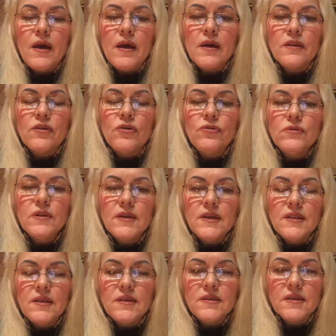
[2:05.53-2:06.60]
And only
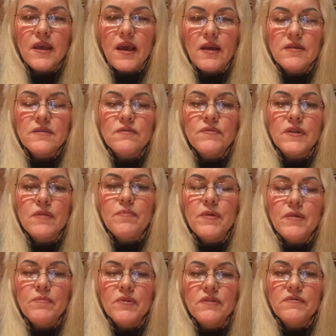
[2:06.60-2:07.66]
in this case, when
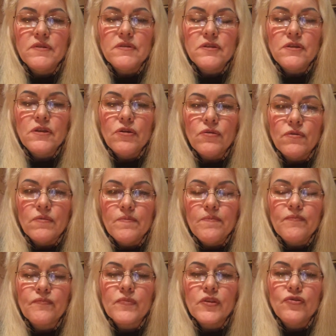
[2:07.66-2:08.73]
people will sit home,
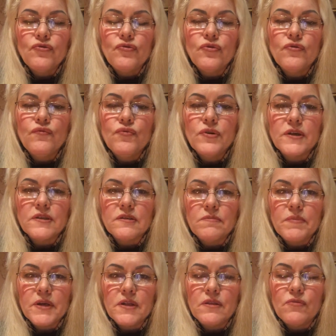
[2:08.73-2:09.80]
do not walk and
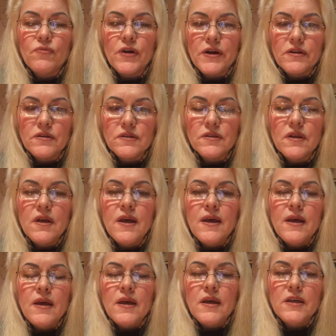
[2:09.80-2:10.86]
spread the virus,
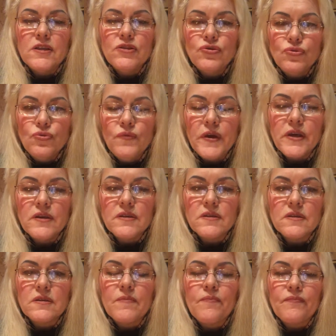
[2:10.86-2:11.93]
in two
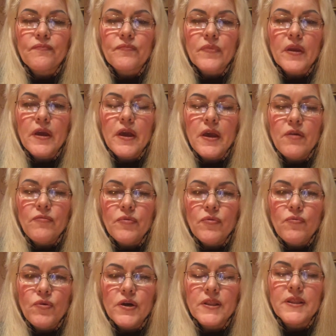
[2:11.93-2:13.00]
weeks,
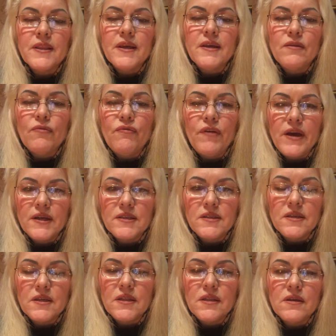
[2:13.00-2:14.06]
everyone
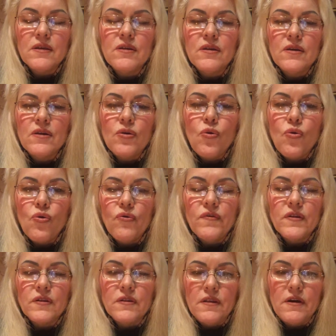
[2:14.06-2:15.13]
infected or
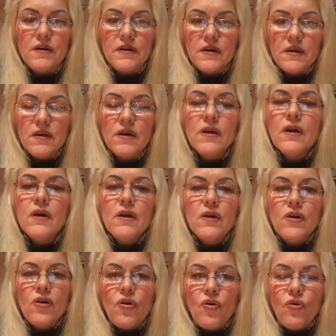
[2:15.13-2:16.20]
will die
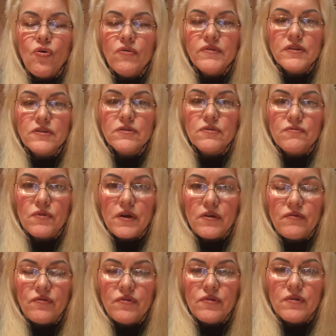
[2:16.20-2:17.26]
or will survive.